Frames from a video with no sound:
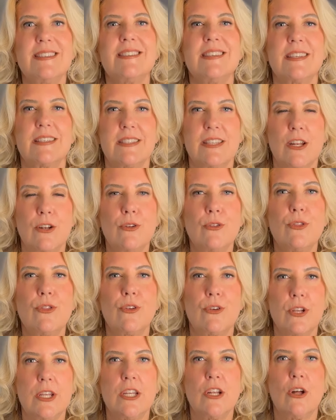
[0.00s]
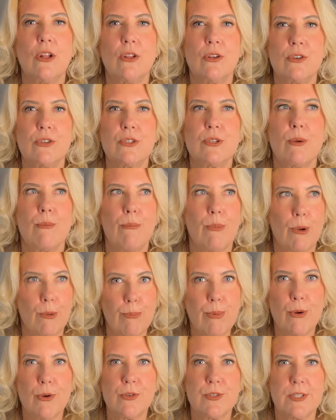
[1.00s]
$630 per
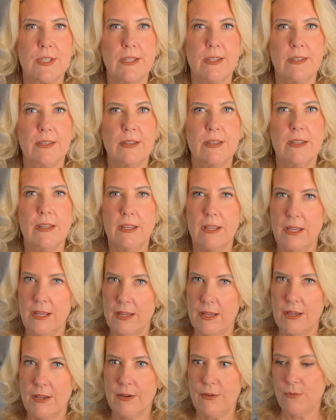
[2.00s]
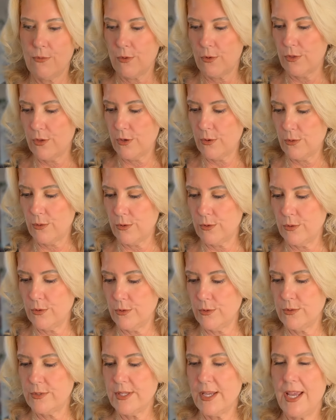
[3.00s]
person for the
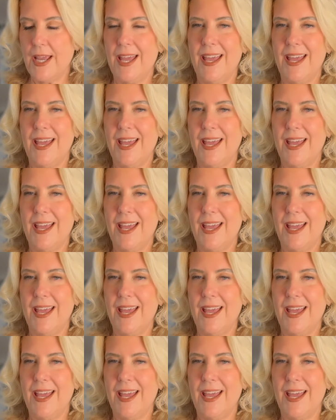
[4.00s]
cruise.